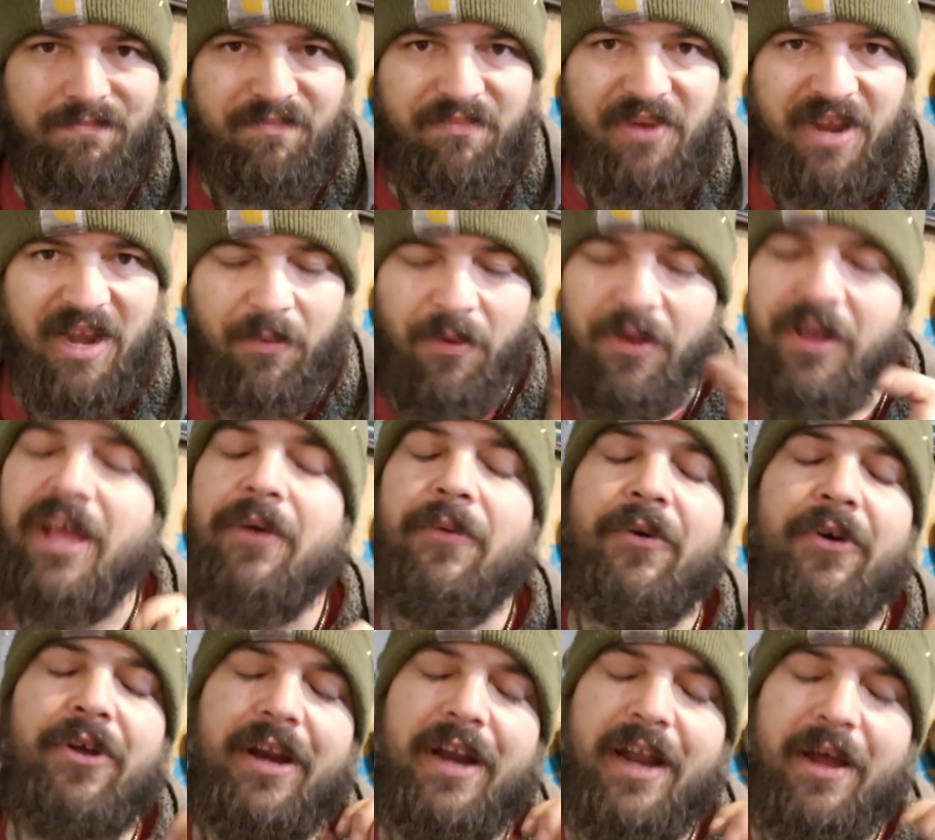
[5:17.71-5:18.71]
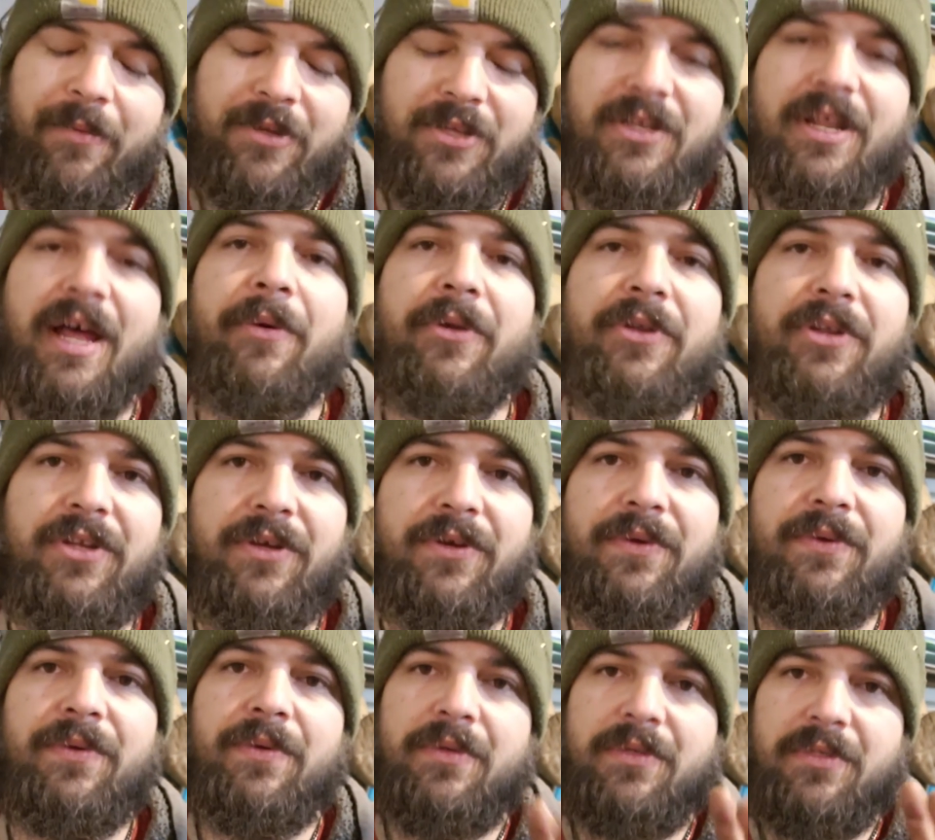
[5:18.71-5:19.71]
But I will get one, and I will
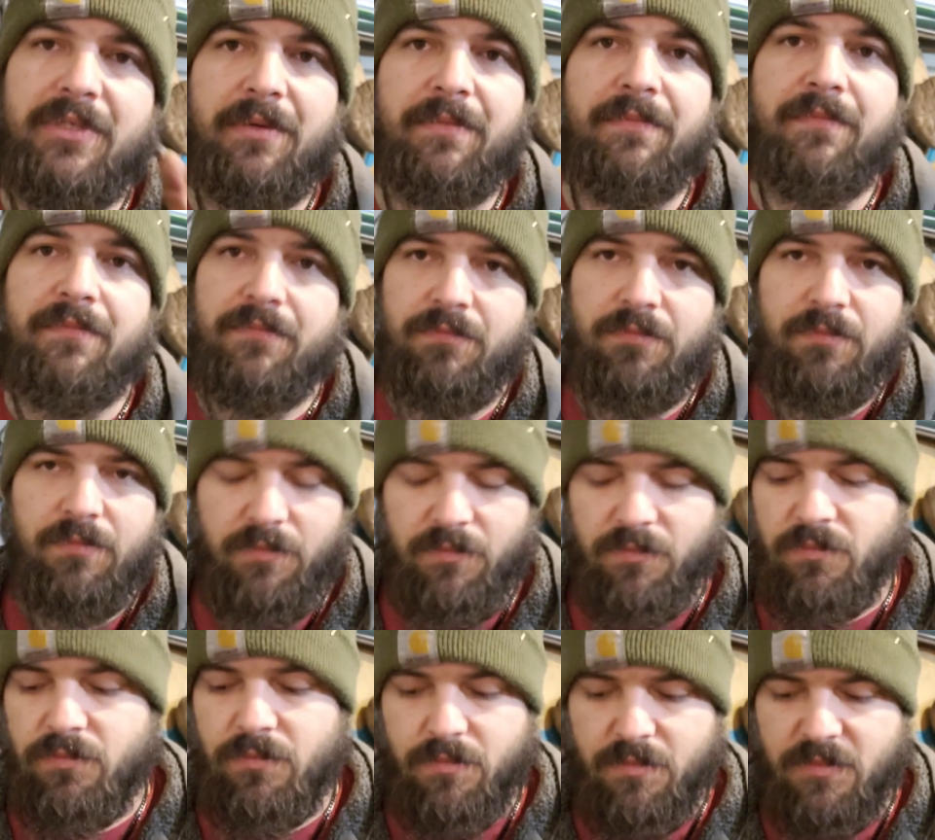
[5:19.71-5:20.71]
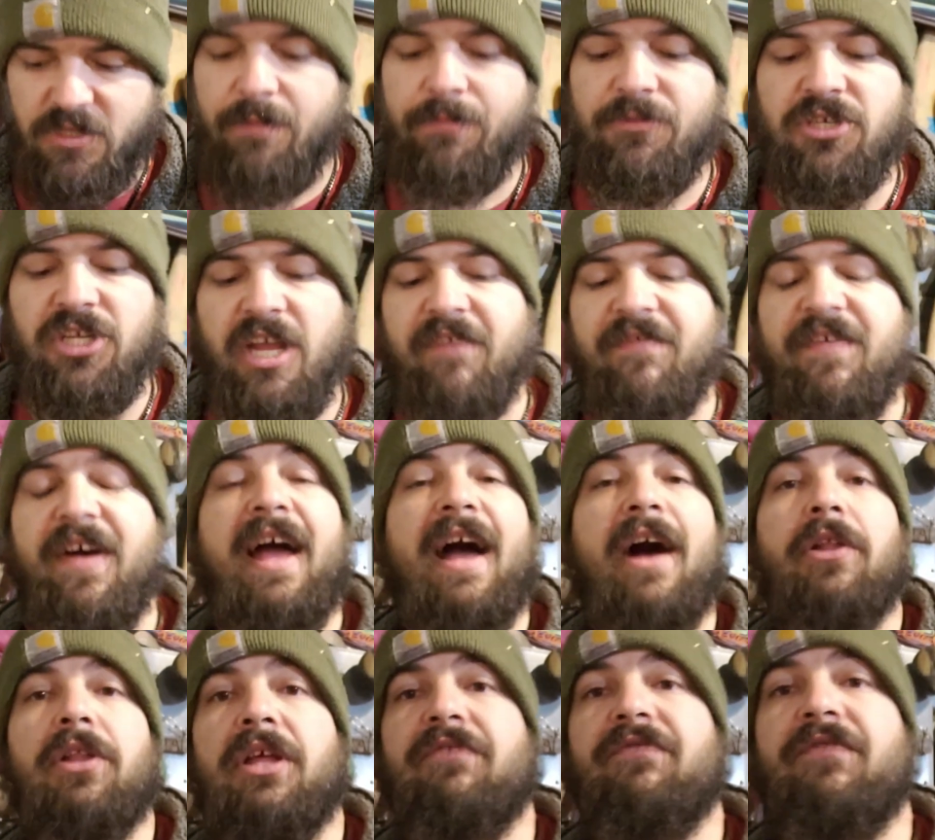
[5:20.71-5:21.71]
do some GFI
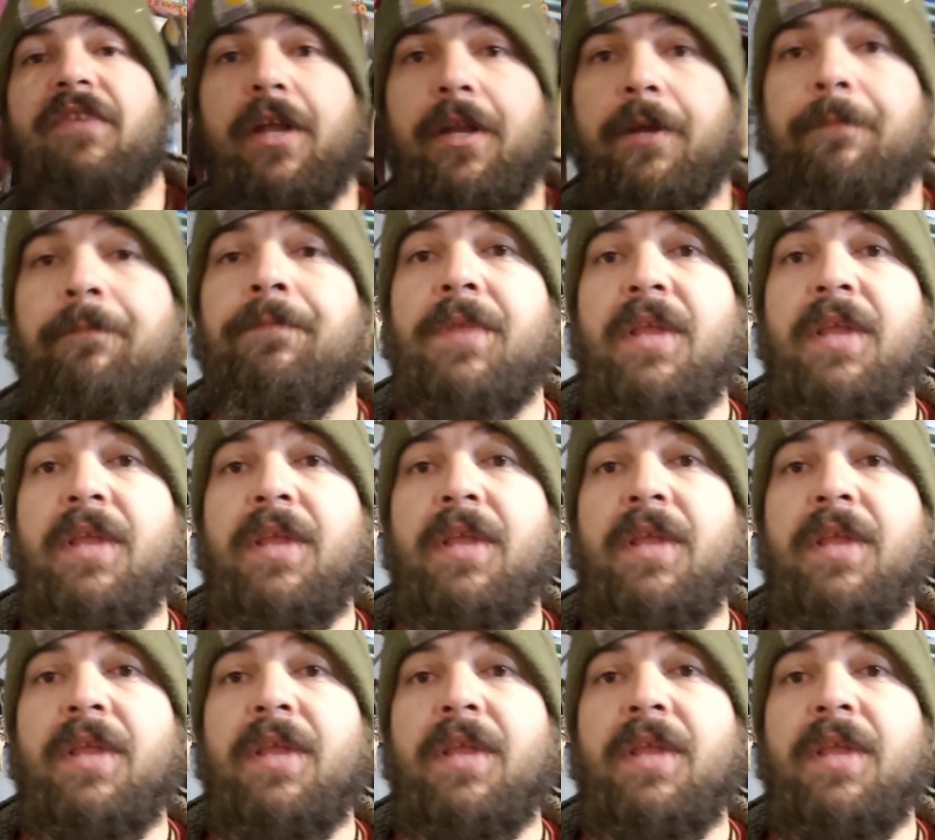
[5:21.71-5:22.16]
outlet fun.